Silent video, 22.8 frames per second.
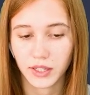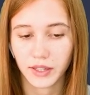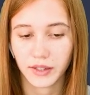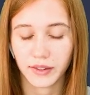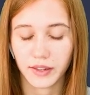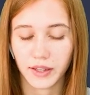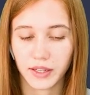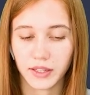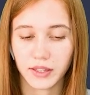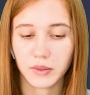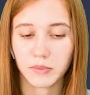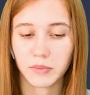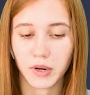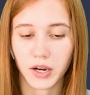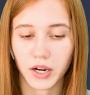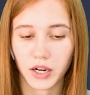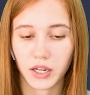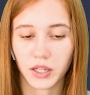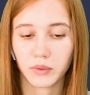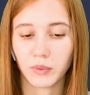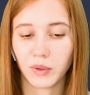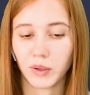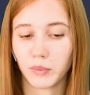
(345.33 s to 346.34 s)
Then the
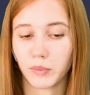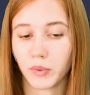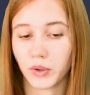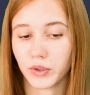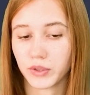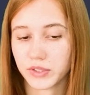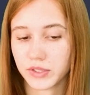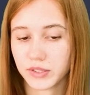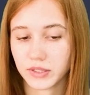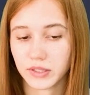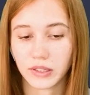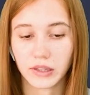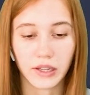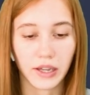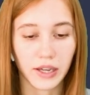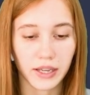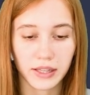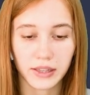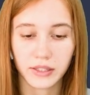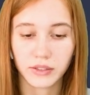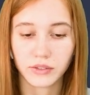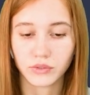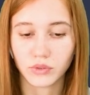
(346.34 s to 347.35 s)
market will most
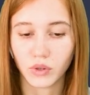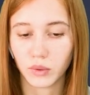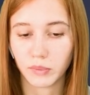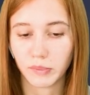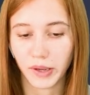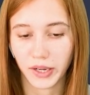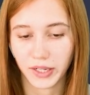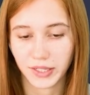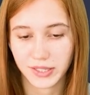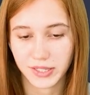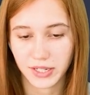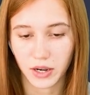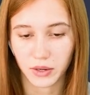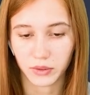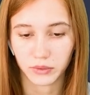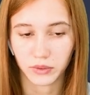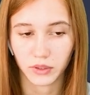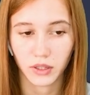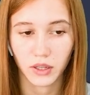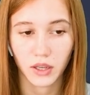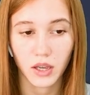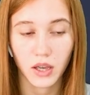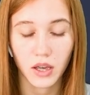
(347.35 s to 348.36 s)
likely roll back
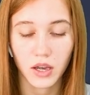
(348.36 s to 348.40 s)
down.